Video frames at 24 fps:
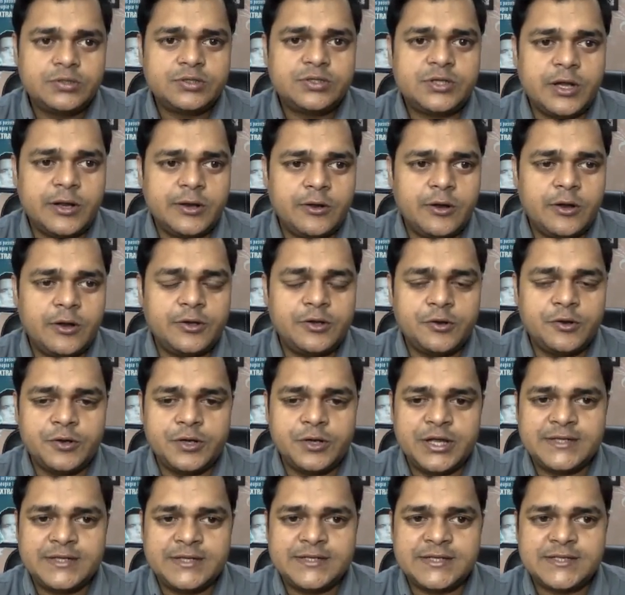Turn on your
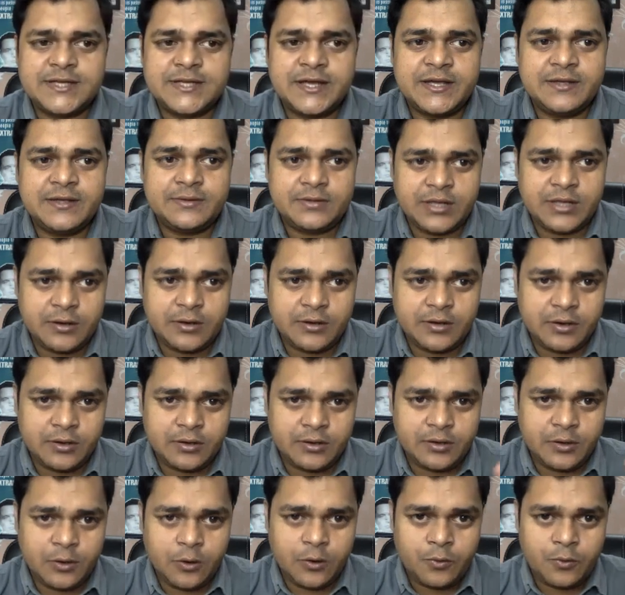ESXi, turn on
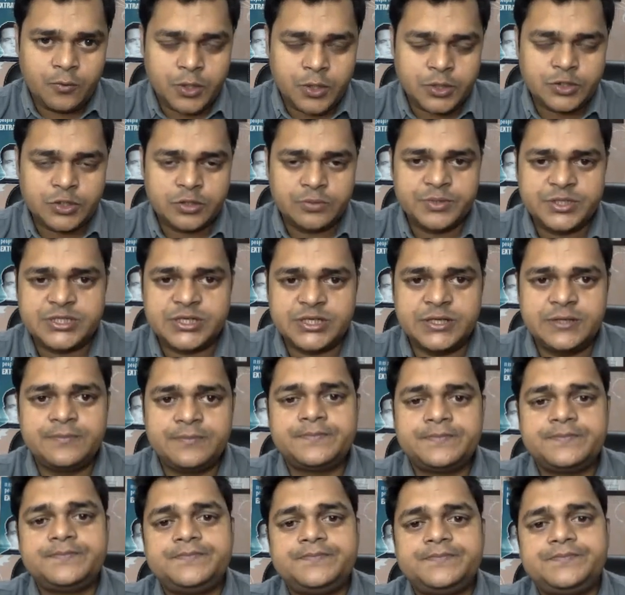your virtual machine,
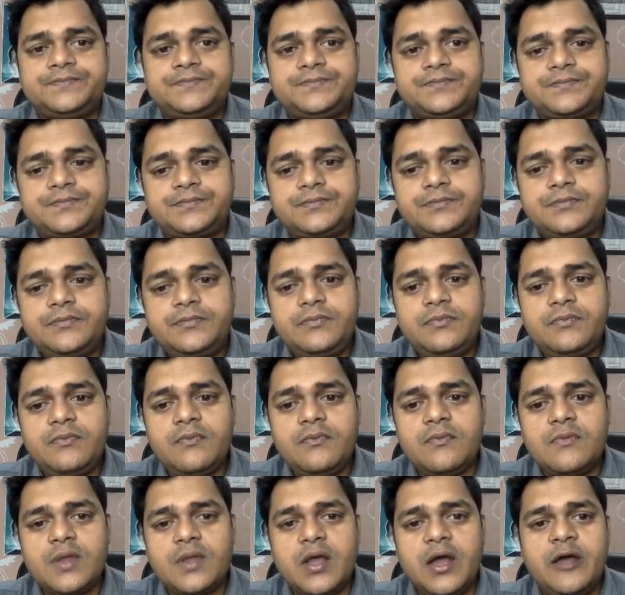
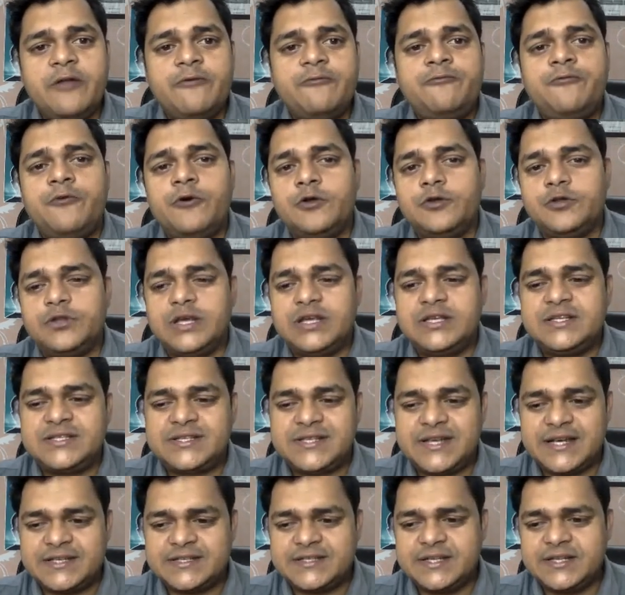and follow the
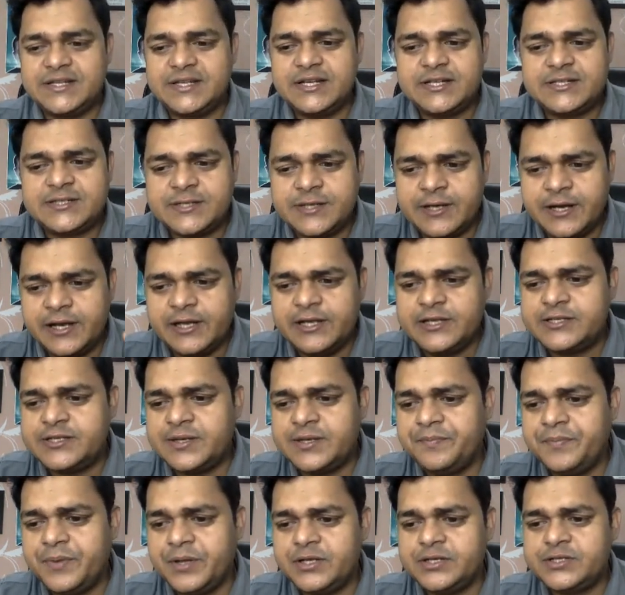instruction. It's really
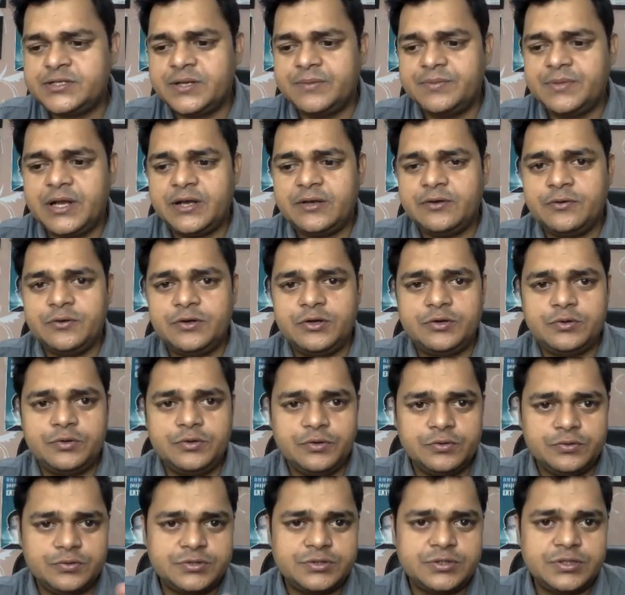simple step that you need to
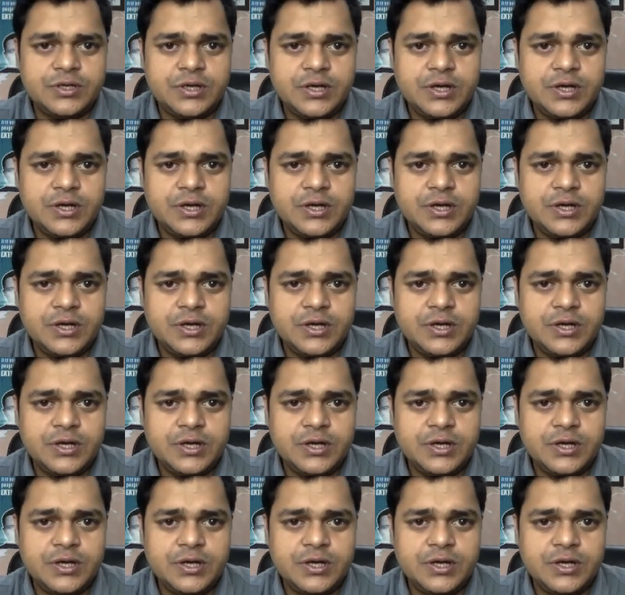use.